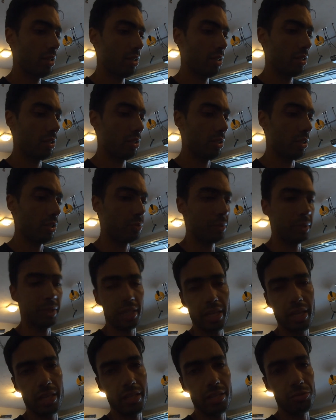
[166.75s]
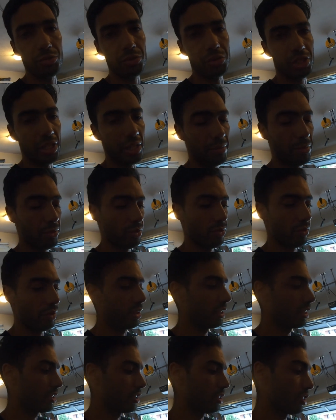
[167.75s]
So I went ahead. It was cheaper
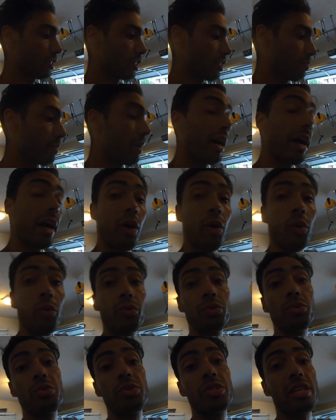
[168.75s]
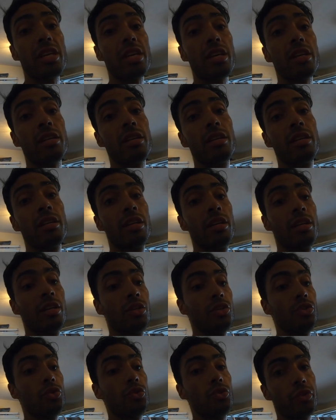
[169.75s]
really to just buy a whole new set,
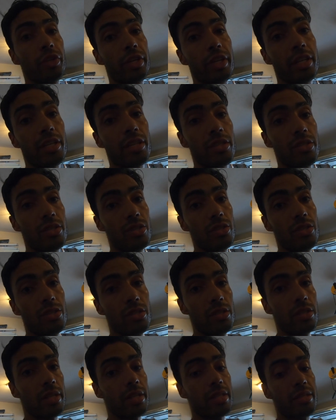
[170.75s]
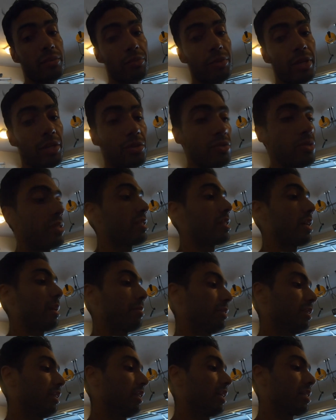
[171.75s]
new rings. Like I said, we're not using top of
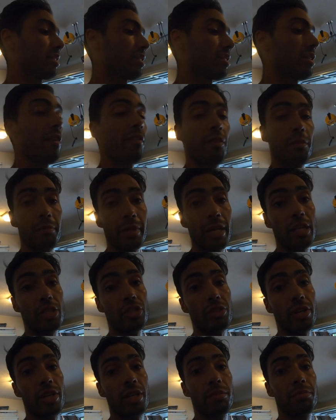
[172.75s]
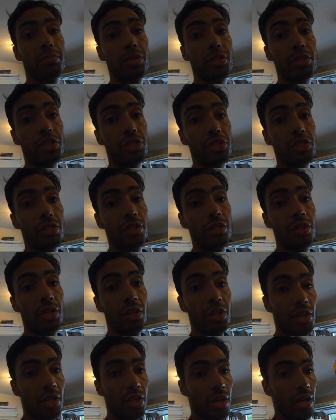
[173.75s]
the line stuff. I'm not trying to push
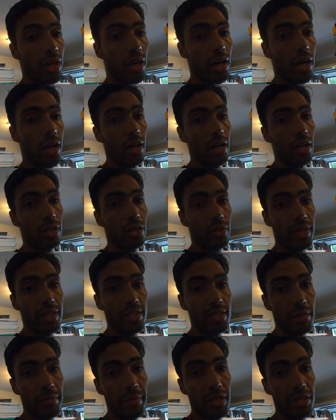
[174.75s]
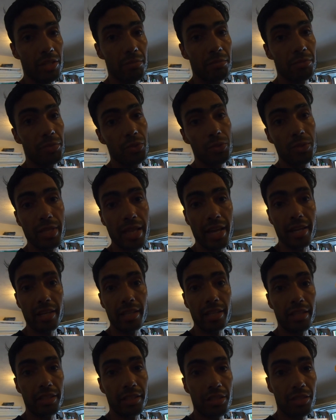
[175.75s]
crazy amounts of boost at it
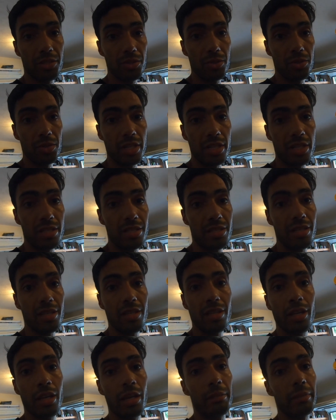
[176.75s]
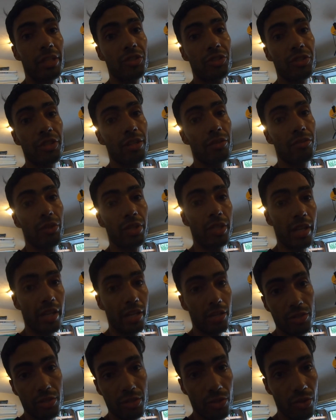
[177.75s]
like the 2JZ. I'm not trying to run
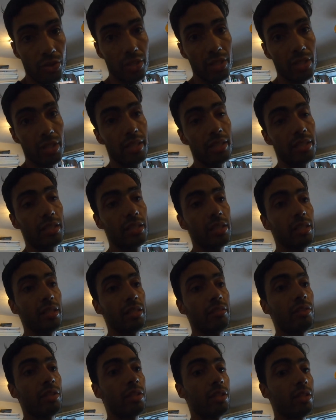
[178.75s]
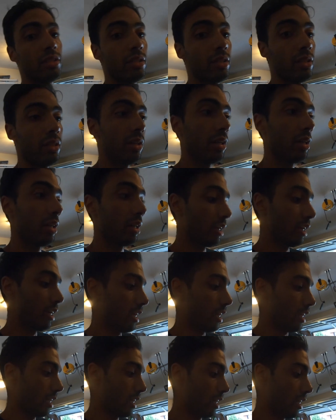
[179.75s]
nitrous on it like the Cleveland.
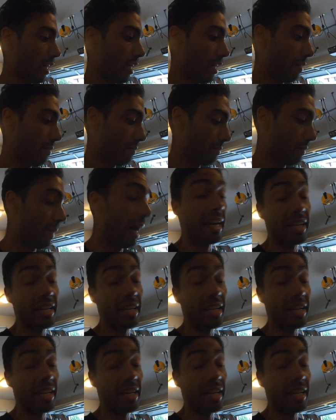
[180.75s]
I